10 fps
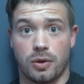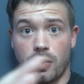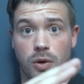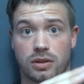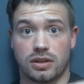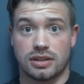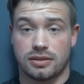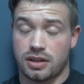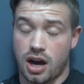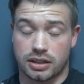or
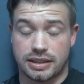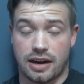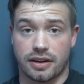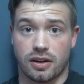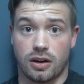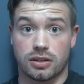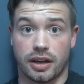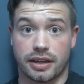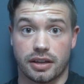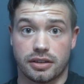cut down at all.
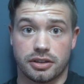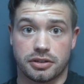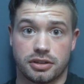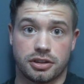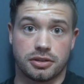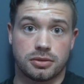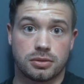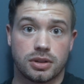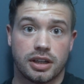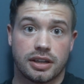Like
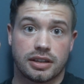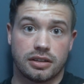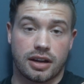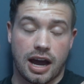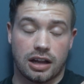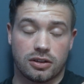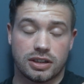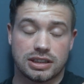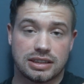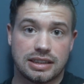your
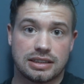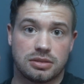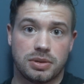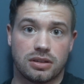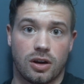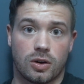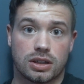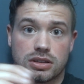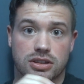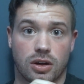calories need to be
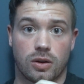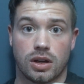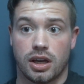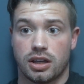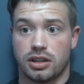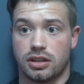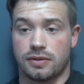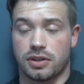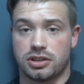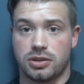lower. So
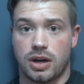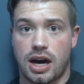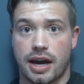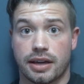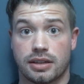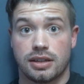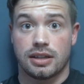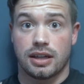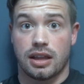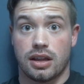if they're too high,
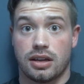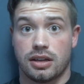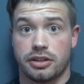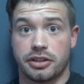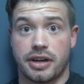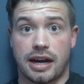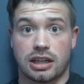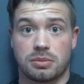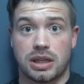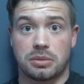you're not
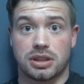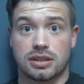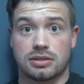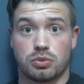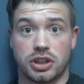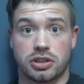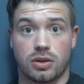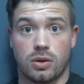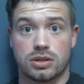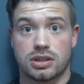going to be able to reach your
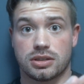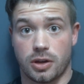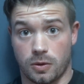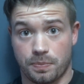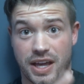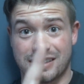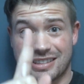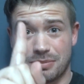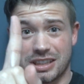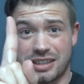goals. So
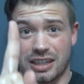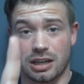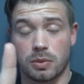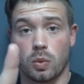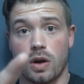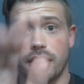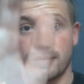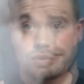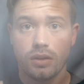that's mistake number 1.